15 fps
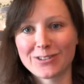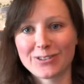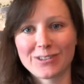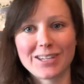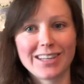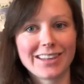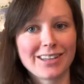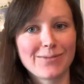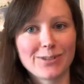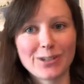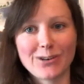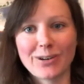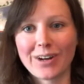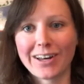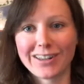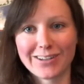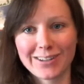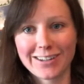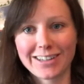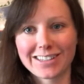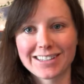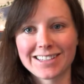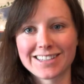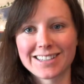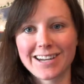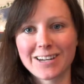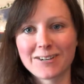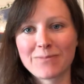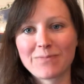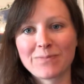seeing them do other things instead.